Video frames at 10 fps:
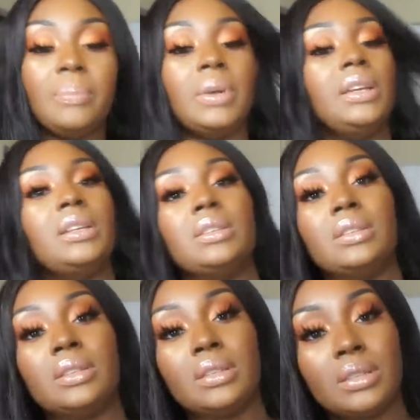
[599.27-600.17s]
But
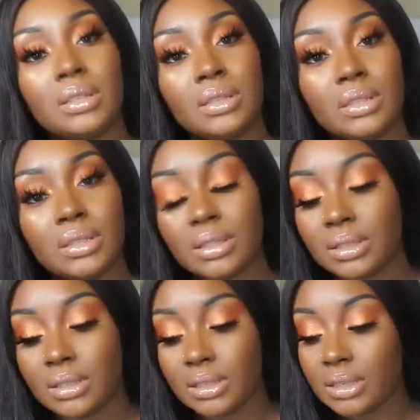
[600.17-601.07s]

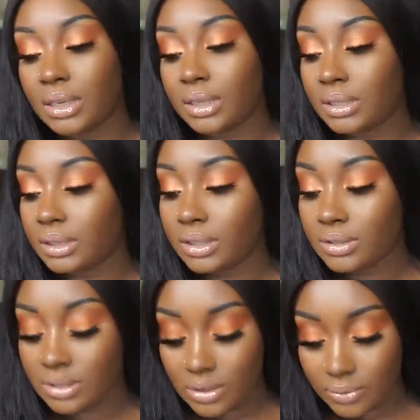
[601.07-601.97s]
yeah,
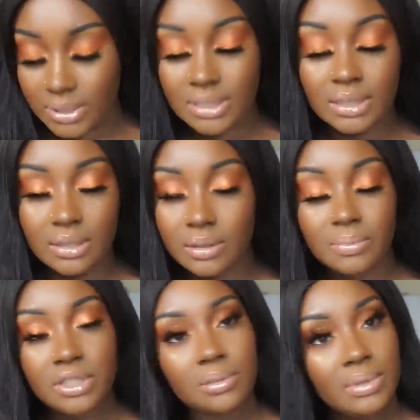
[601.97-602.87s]
there's no reason
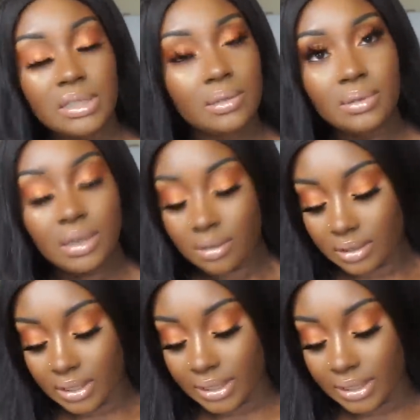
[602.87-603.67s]
to be doing all